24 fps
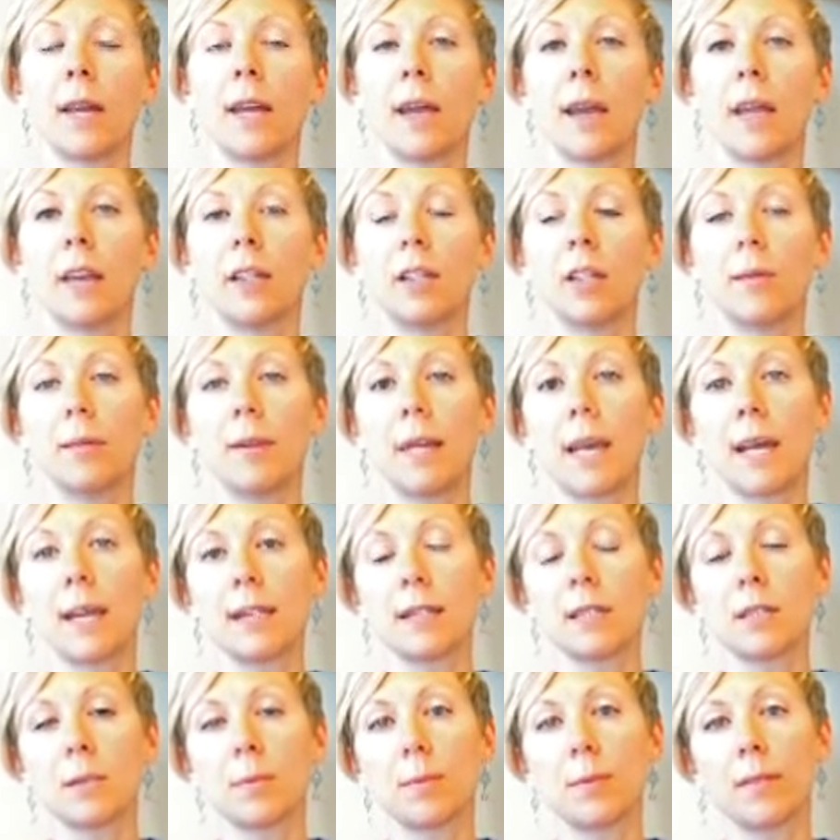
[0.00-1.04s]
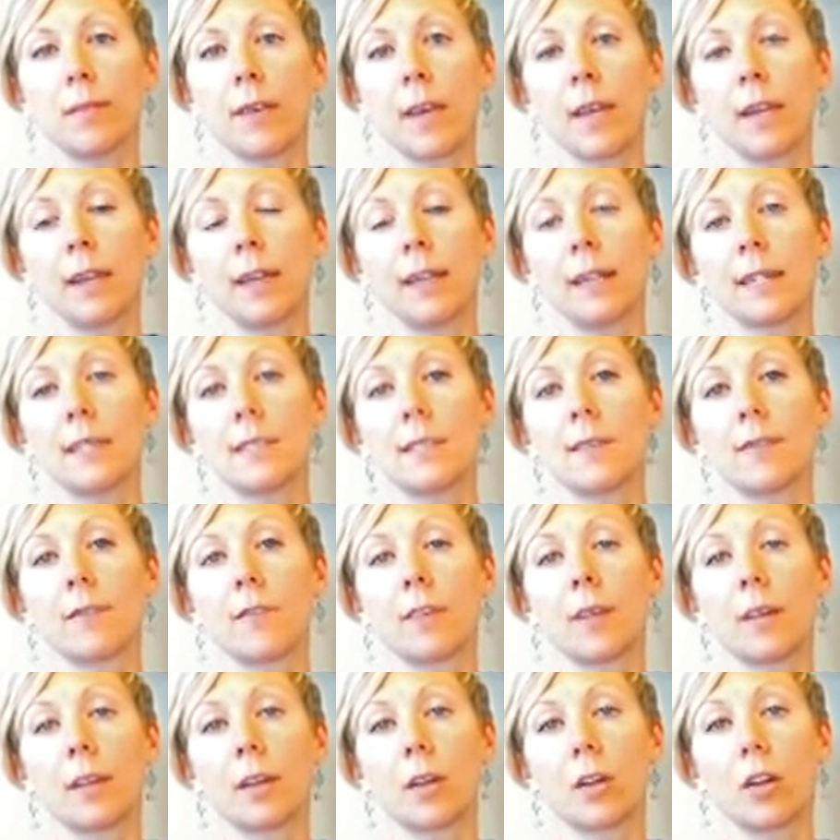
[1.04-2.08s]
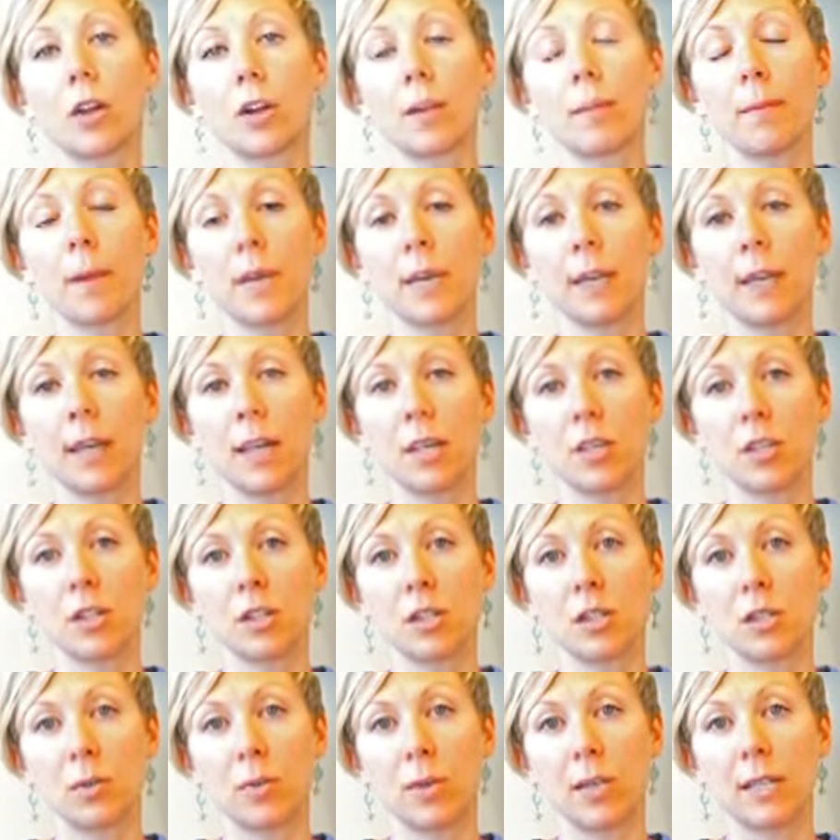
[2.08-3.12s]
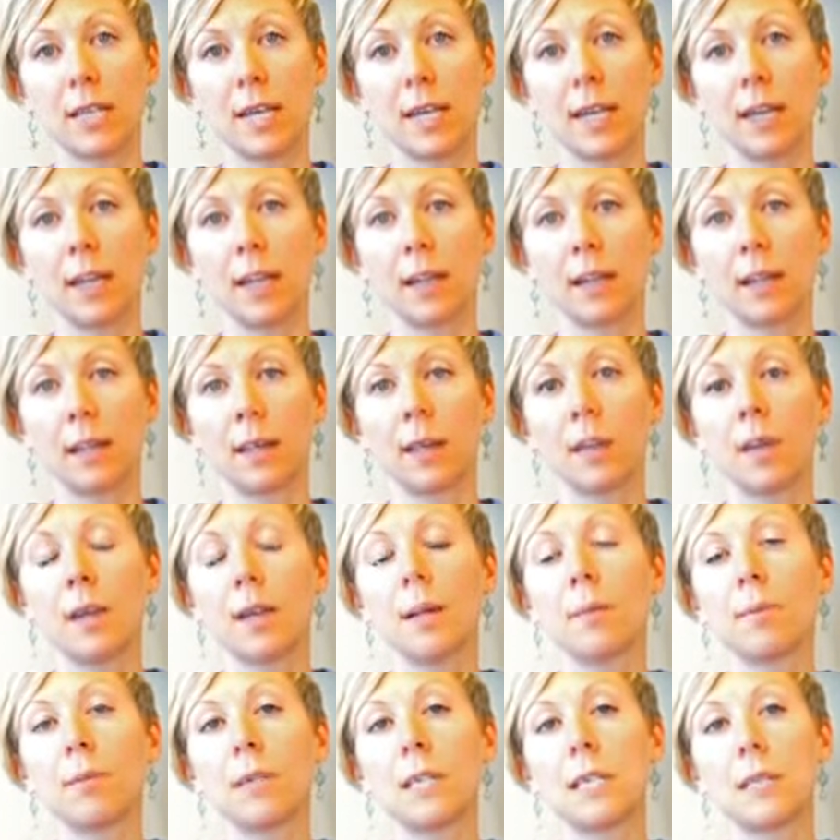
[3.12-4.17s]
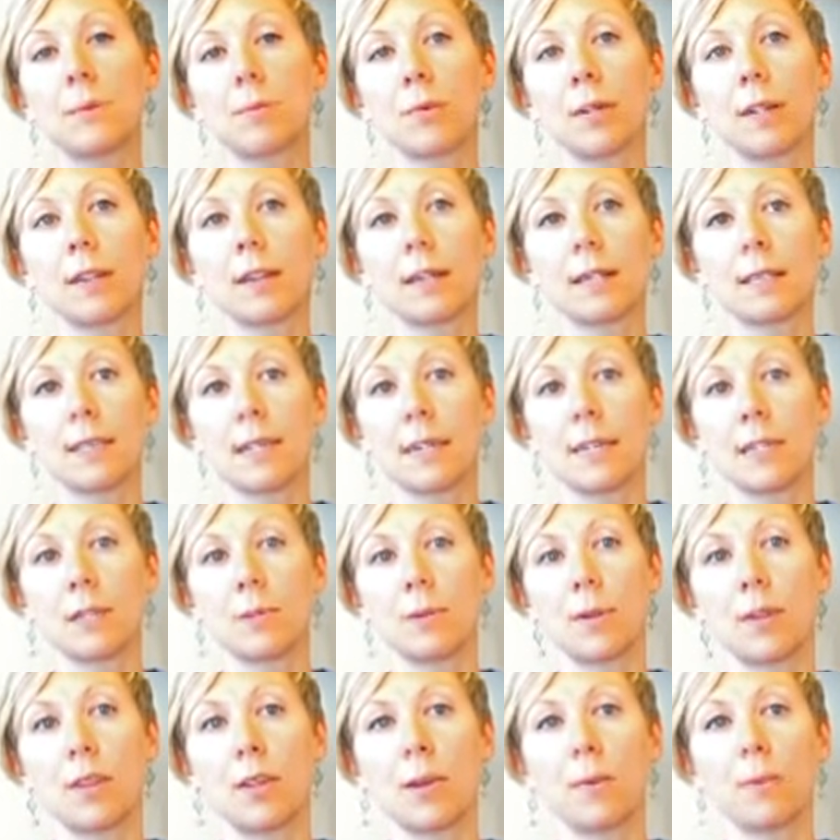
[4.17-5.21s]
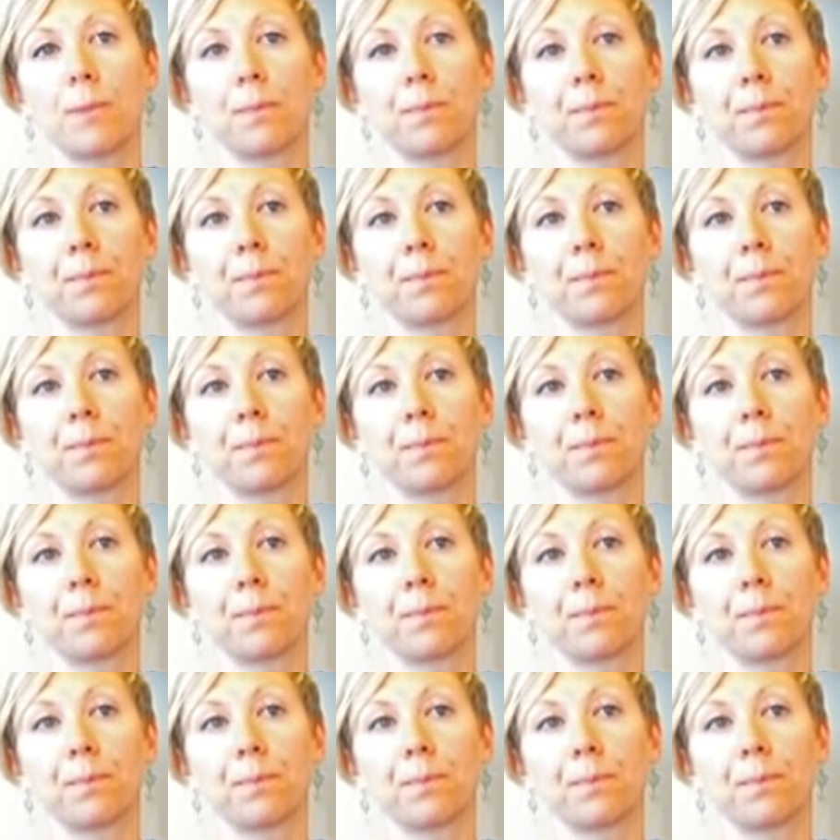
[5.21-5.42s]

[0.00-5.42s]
and you'll be asked to provide a list of the current medications you are taking. Please bring this list with you.